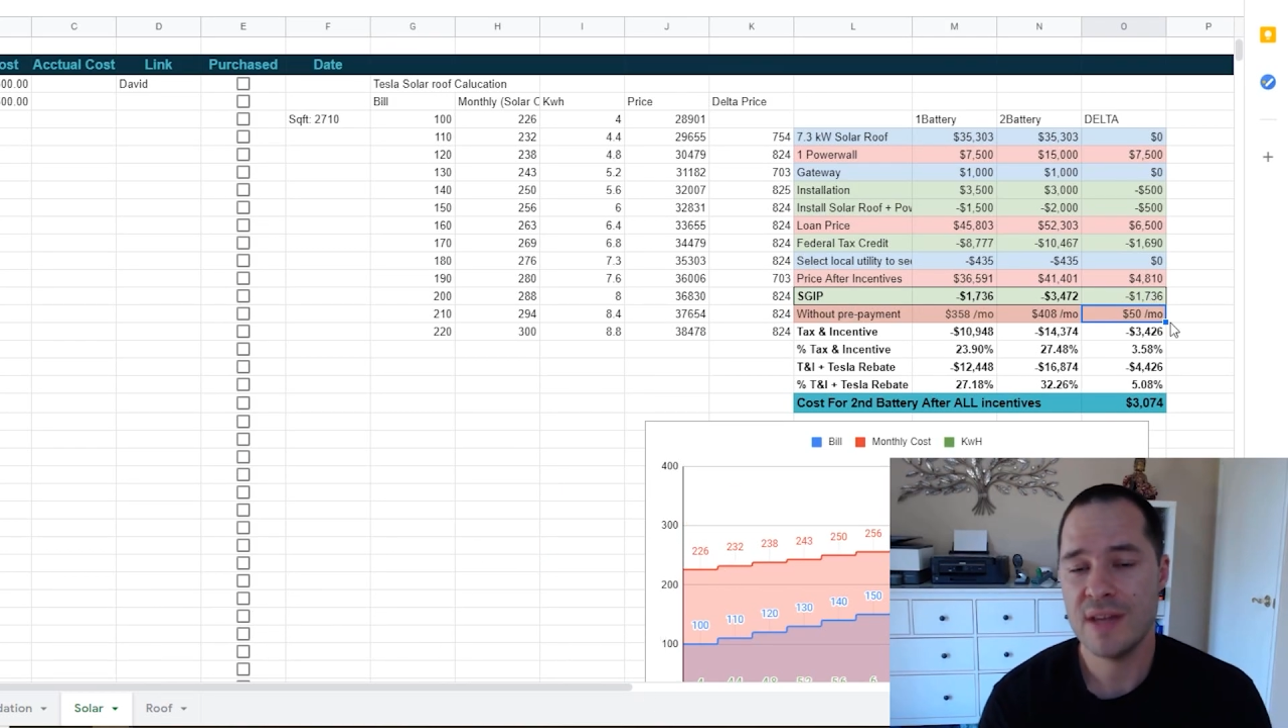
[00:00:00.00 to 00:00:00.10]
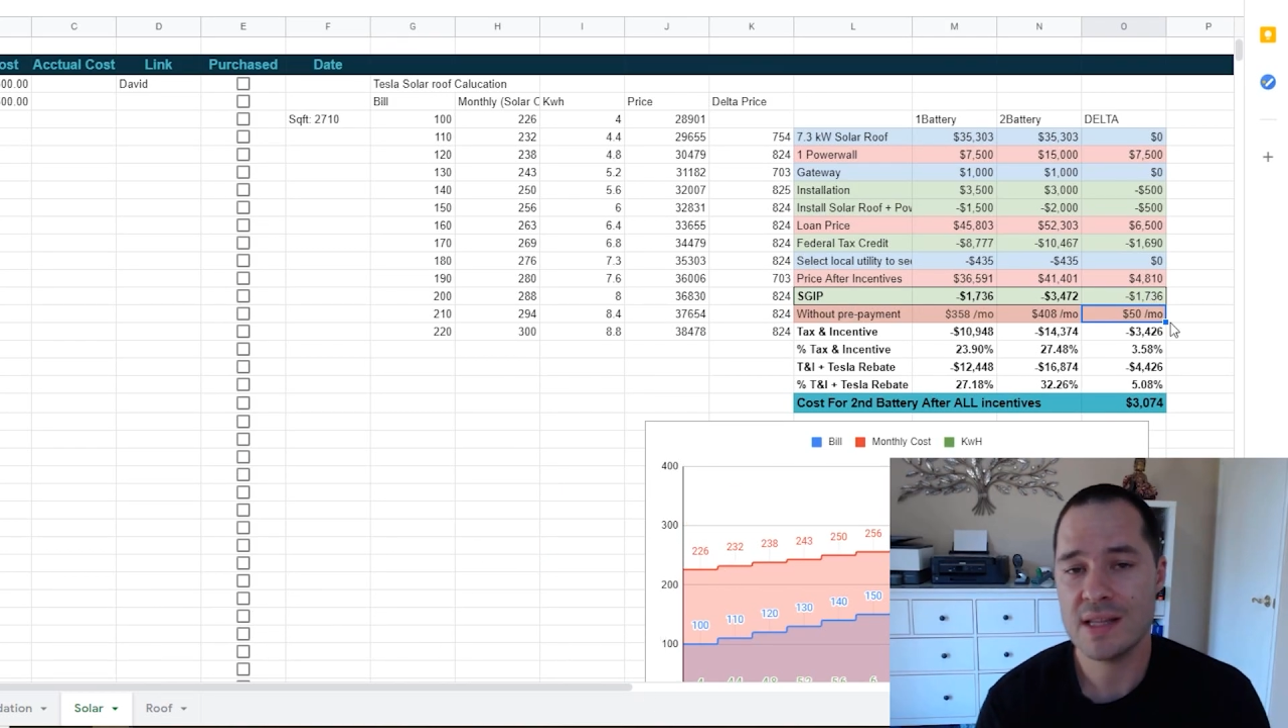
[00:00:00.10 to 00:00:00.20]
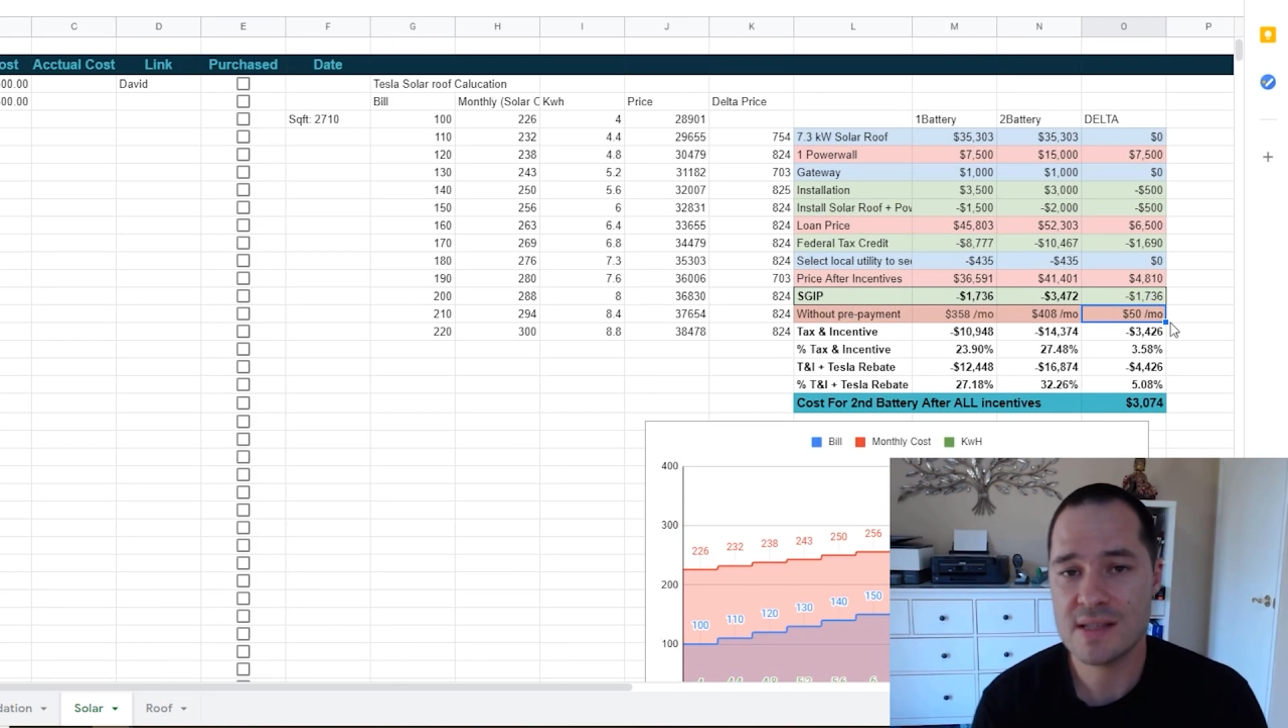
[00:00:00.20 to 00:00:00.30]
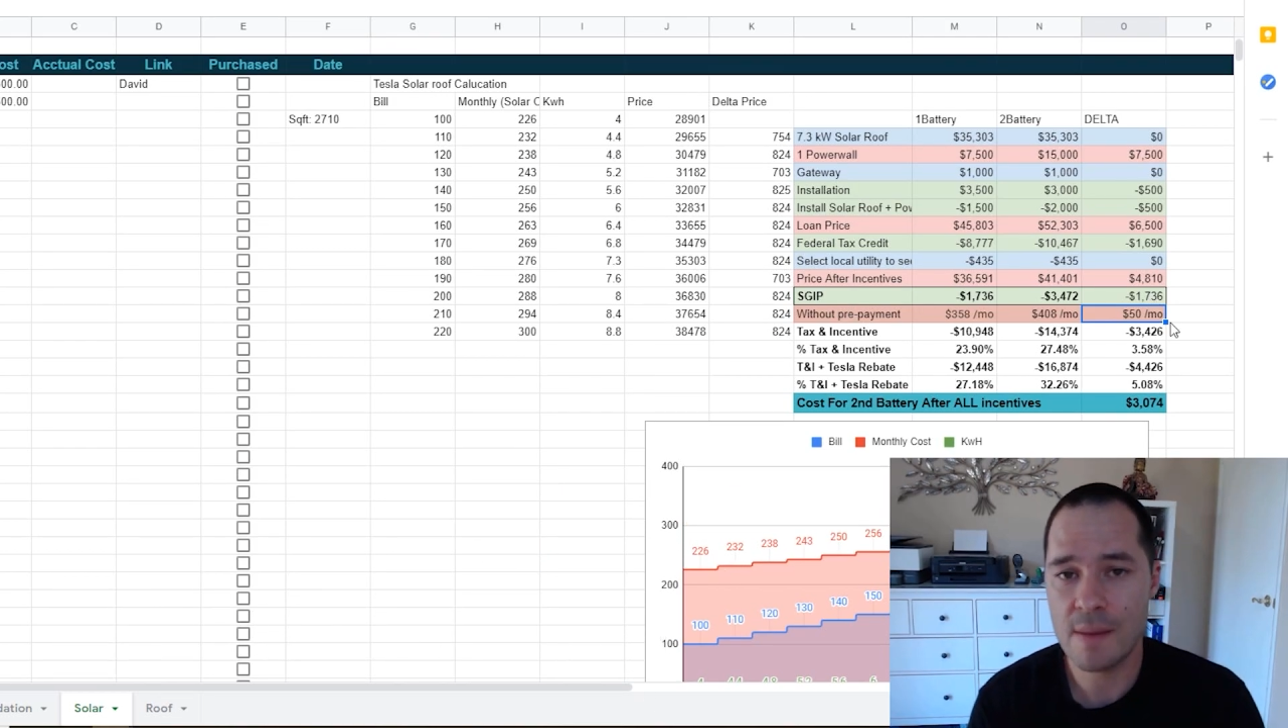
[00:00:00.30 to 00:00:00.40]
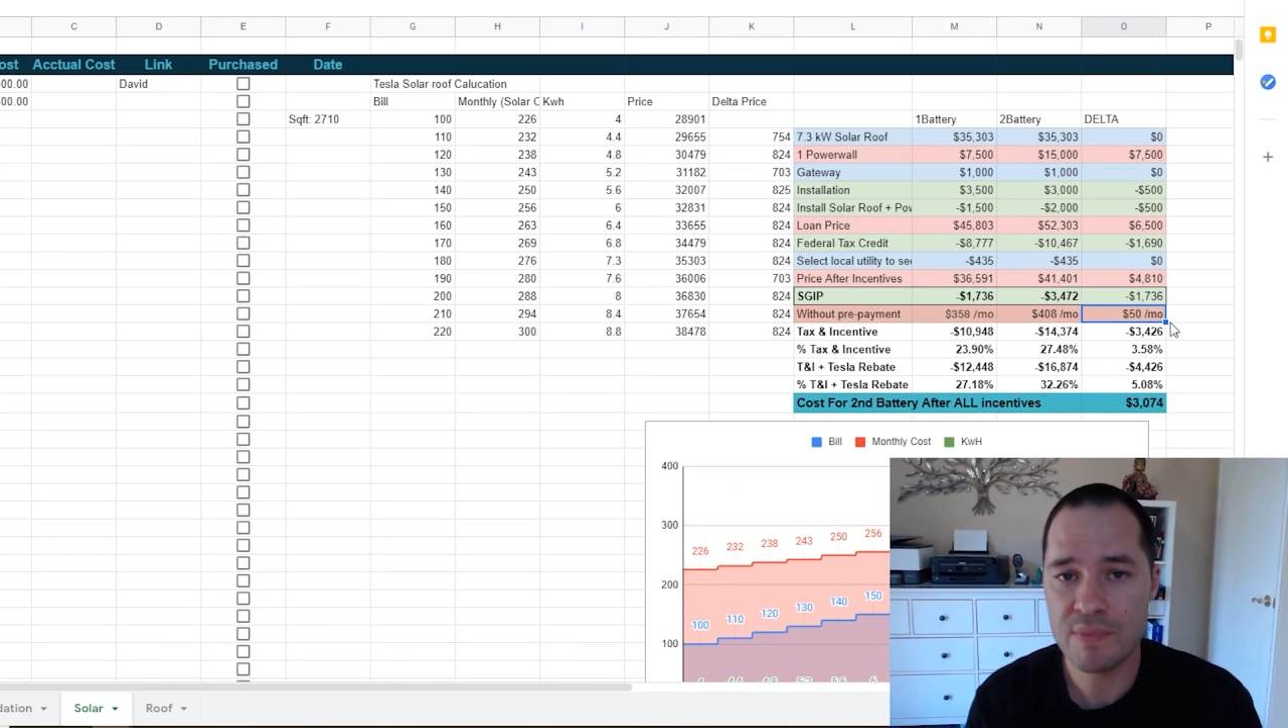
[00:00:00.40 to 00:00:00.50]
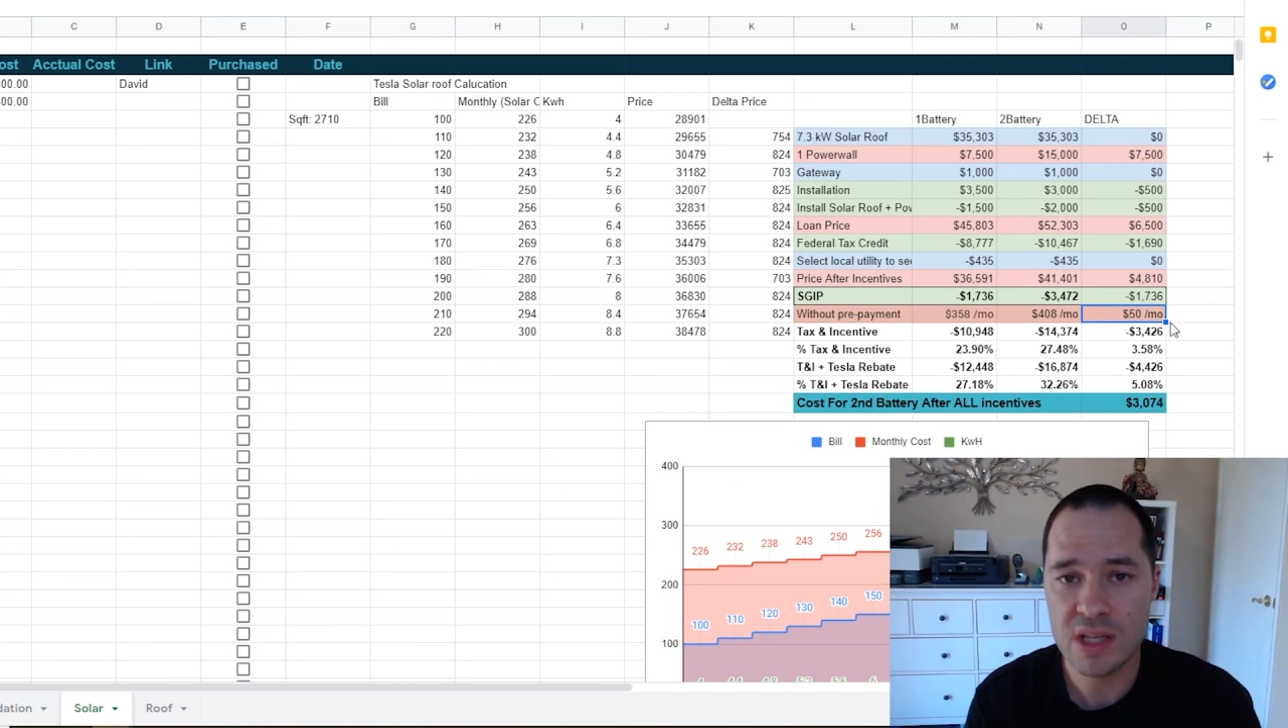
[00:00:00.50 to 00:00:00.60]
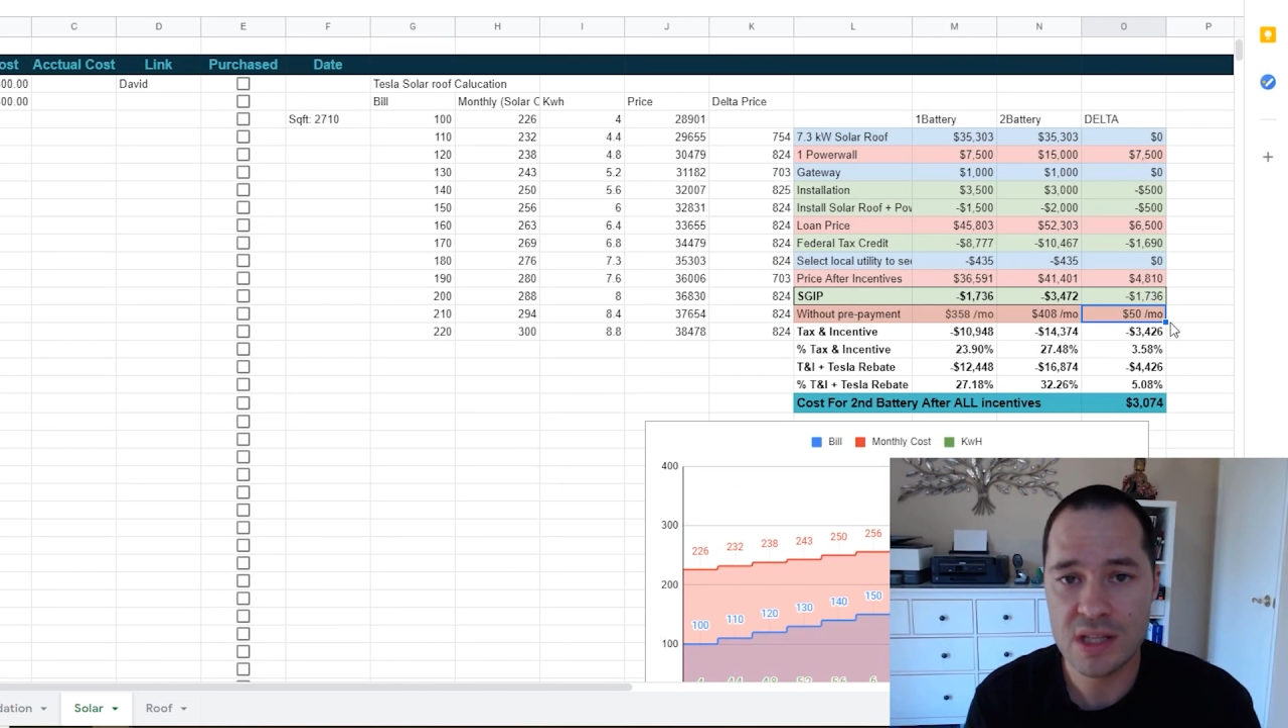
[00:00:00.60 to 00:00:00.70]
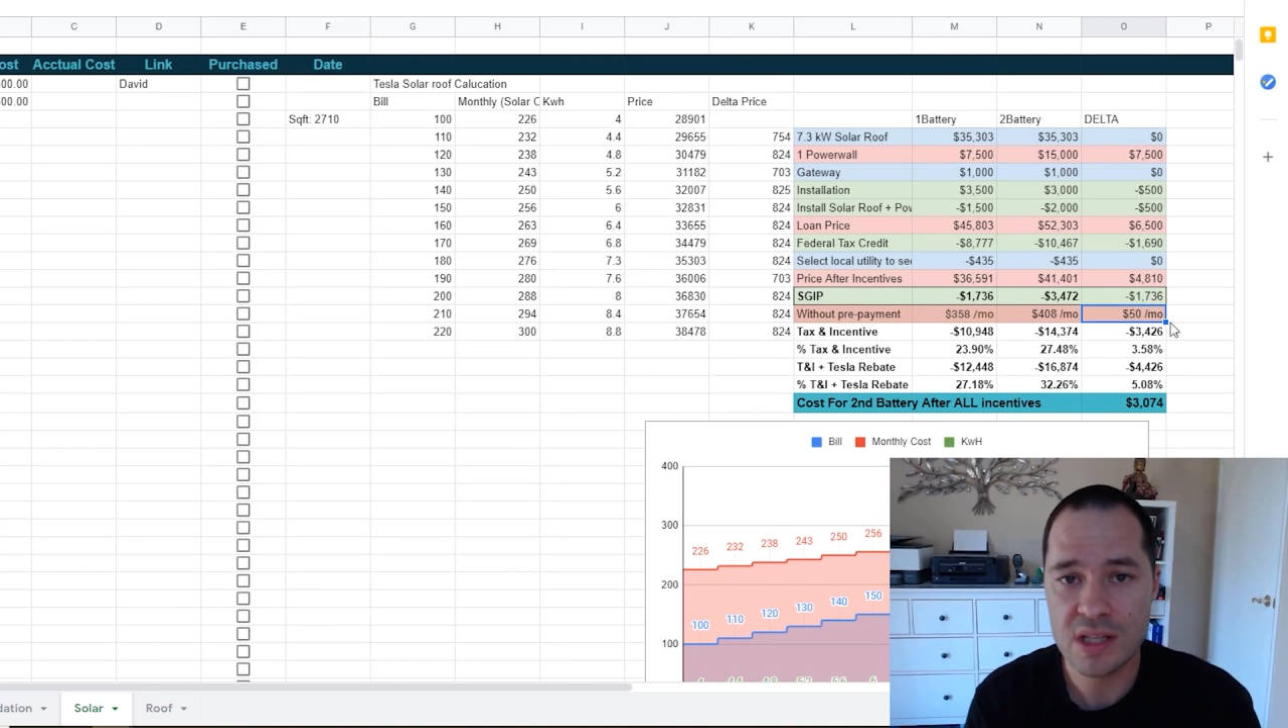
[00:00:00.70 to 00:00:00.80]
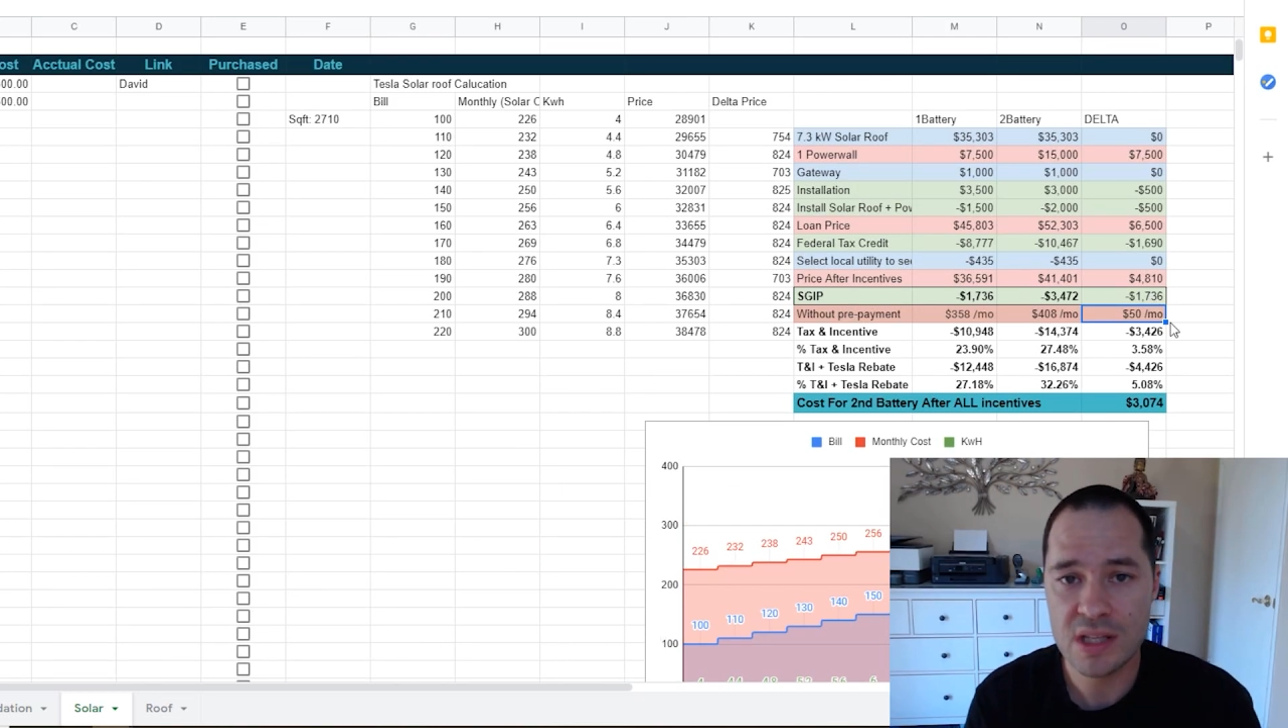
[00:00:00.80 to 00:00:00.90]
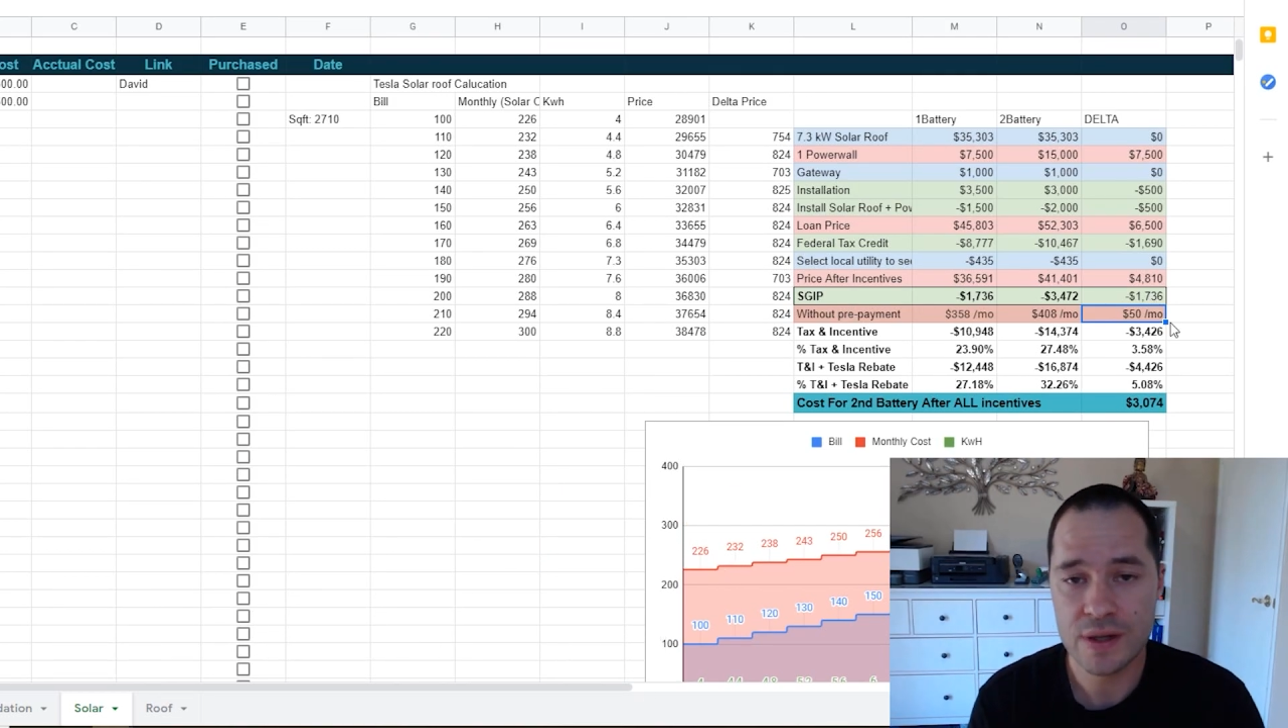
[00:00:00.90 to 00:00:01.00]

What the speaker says: if that's something